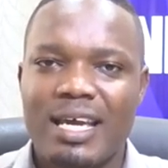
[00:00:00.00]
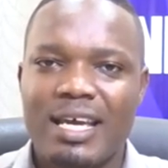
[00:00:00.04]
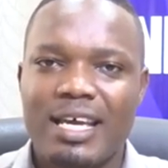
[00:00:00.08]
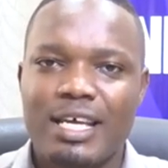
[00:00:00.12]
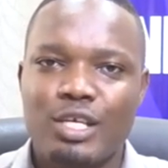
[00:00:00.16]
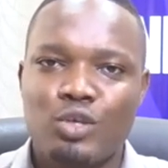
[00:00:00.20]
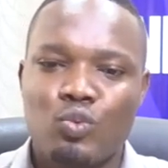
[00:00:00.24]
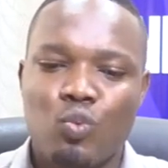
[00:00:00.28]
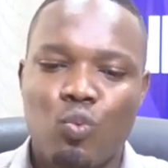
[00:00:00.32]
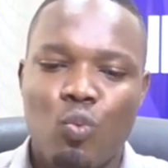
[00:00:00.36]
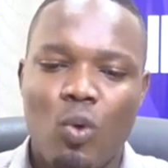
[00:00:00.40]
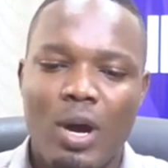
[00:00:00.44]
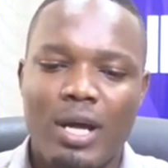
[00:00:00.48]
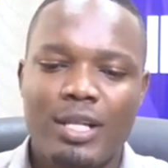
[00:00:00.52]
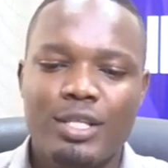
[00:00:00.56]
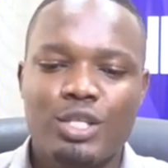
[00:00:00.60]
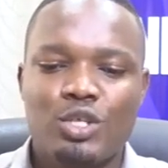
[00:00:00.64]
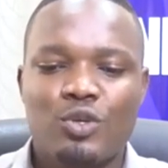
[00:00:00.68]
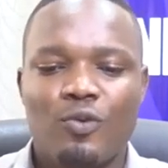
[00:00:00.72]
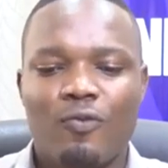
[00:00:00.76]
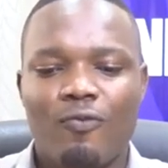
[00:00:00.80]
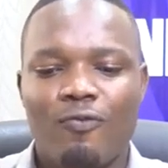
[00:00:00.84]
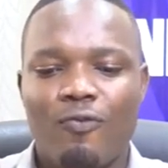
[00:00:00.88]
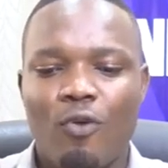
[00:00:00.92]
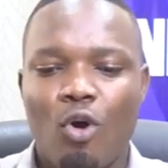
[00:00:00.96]
is 1
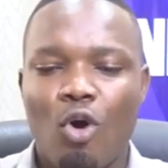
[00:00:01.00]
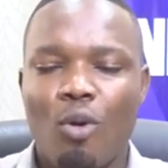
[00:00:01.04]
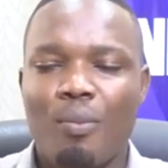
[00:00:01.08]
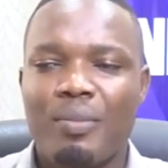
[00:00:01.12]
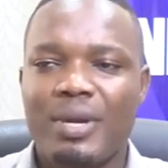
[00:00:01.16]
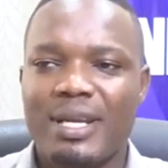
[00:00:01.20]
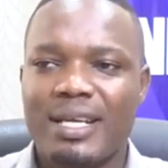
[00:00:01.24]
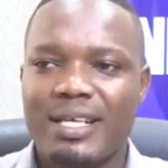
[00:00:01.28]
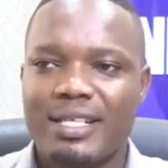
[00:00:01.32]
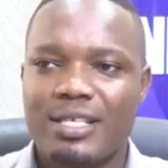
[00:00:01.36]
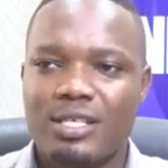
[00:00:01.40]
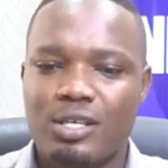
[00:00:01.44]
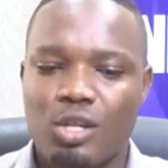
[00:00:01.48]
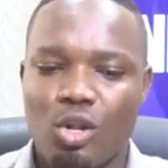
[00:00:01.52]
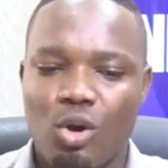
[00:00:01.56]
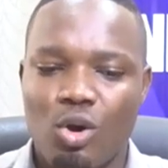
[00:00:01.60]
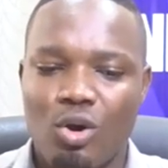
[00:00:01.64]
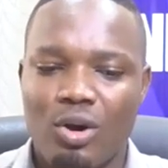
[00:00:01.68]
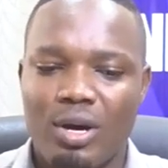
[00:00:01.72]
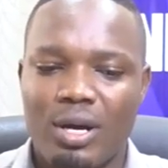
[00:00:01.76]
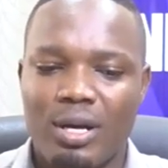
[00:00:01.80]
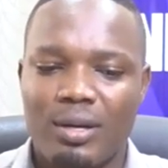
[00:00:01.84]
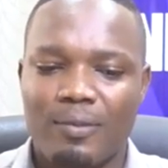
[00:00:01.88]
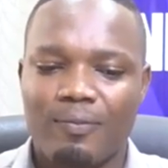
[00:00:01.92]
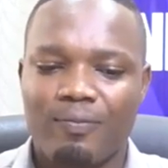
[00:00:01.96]
to 4 minutes long.